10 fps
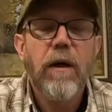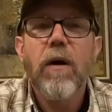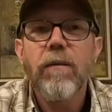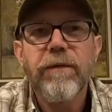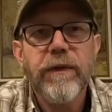
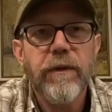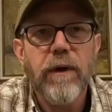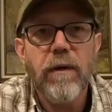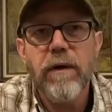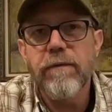Hopefully
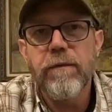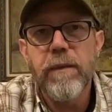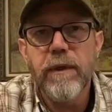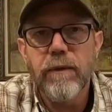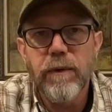you're already
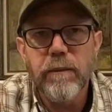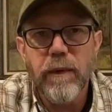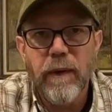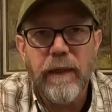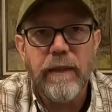familiar with
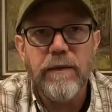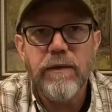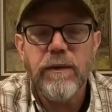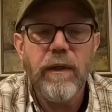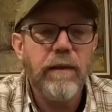
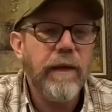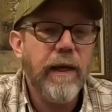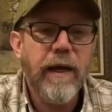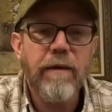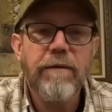Marantz.
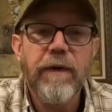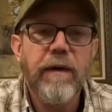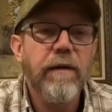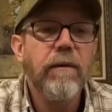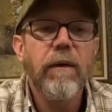They have
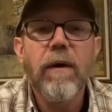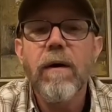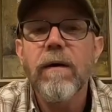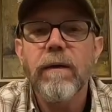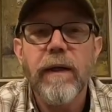a
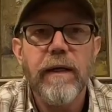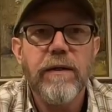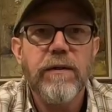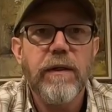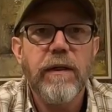long
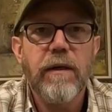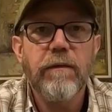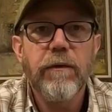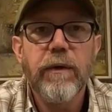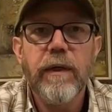legacy
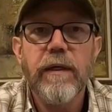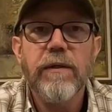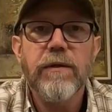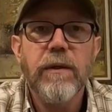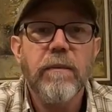of
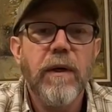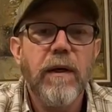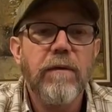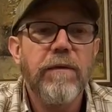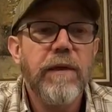creating some
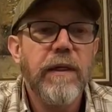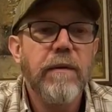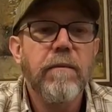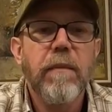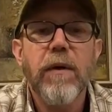of
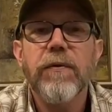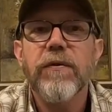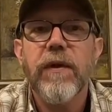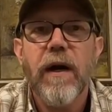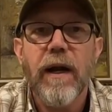the most
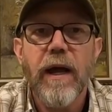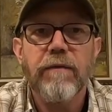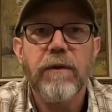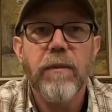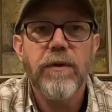sought
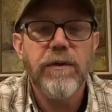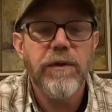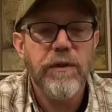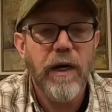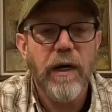after, most
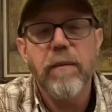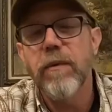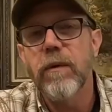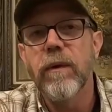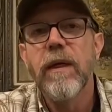
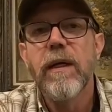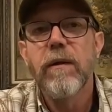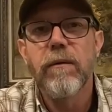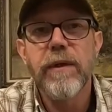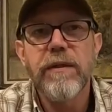desirable
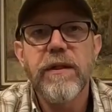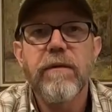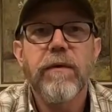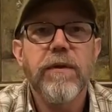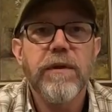
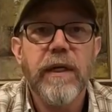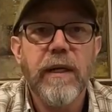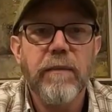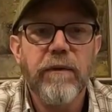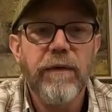receivers and
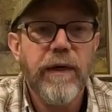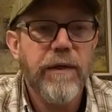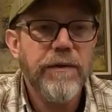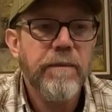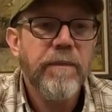
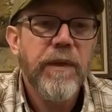amplifiers.